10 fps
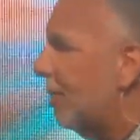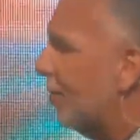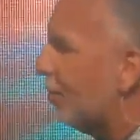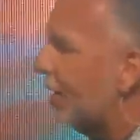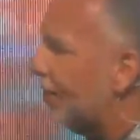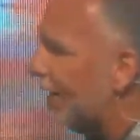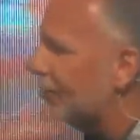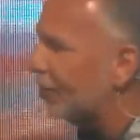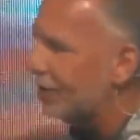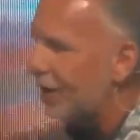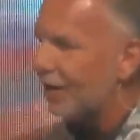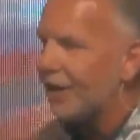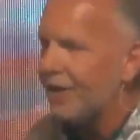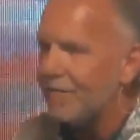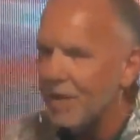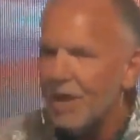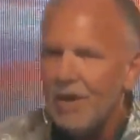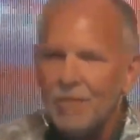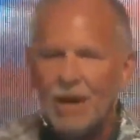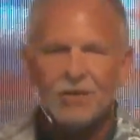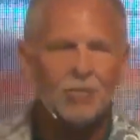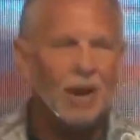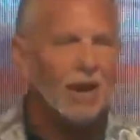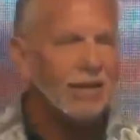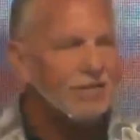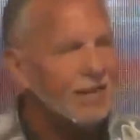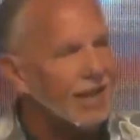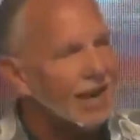and three of us were talking. And Pastor Bryan said,